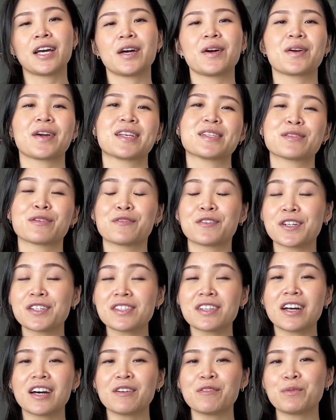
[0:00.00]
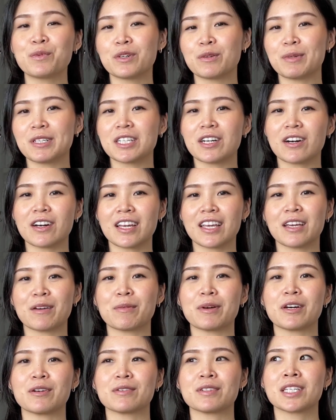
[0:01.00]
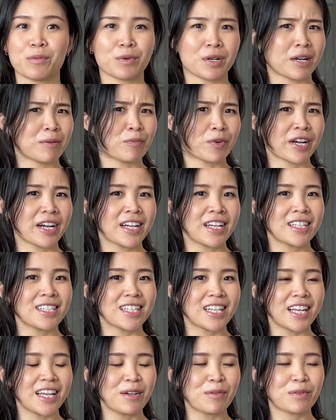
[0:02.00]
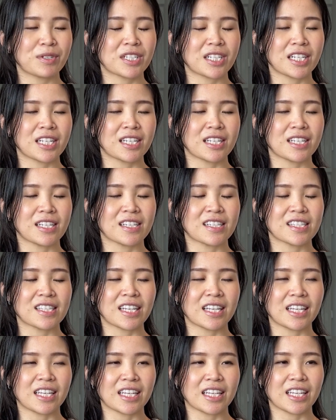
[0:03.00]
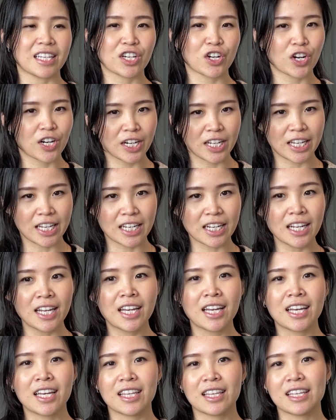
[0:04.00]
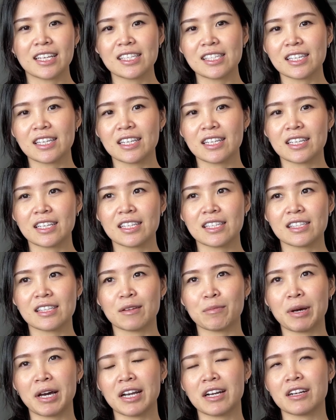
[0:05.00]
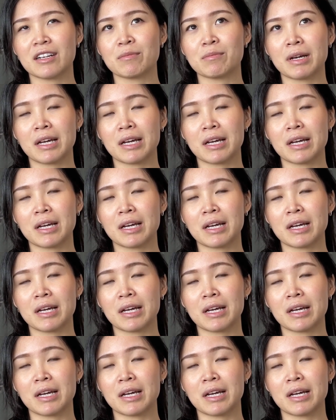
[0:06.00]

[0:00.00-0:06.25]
Okay, so first off, we'll be talking about what I'm wearing today, which is a cardigan. This is the pattern